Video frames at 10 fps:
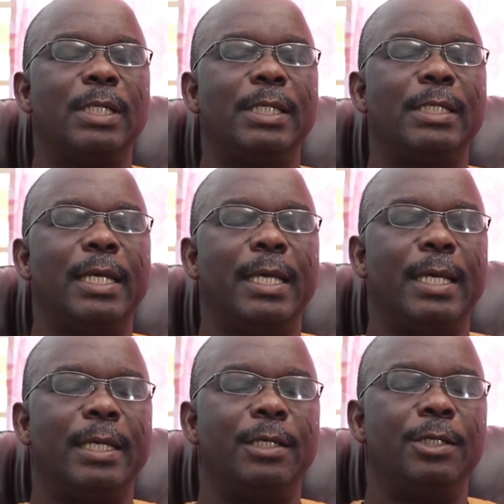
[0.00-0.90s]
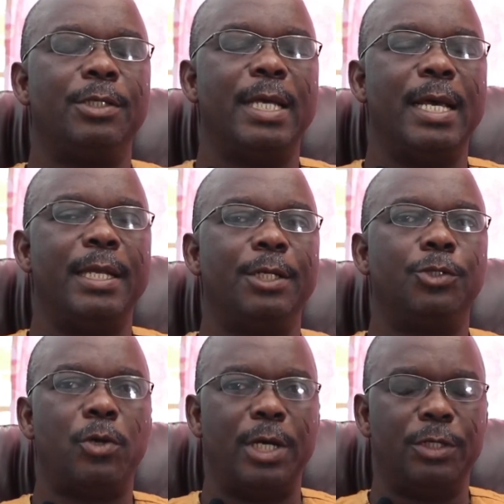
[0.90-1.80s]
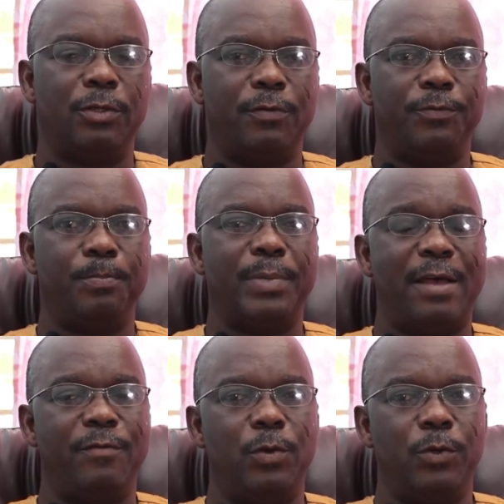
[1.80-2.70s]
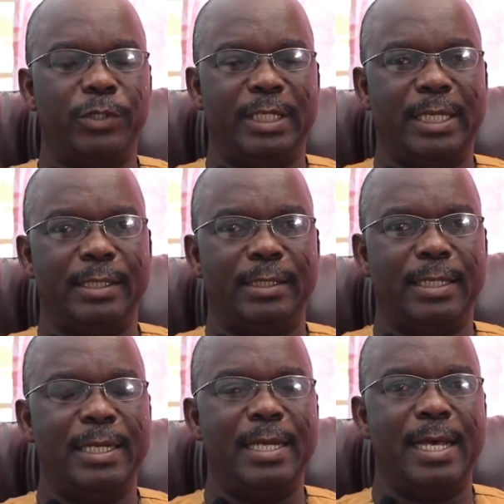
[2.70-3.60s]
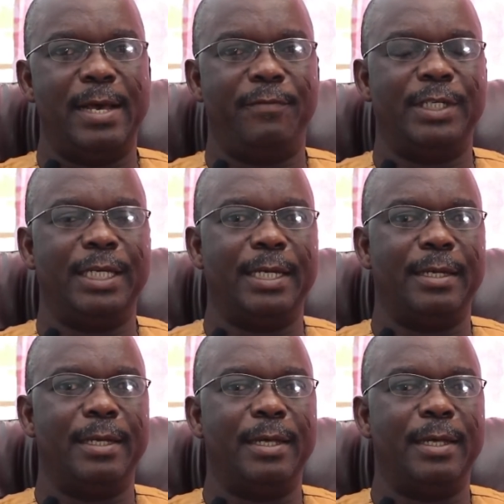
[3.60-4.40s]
the choice of private hostels that they have taken.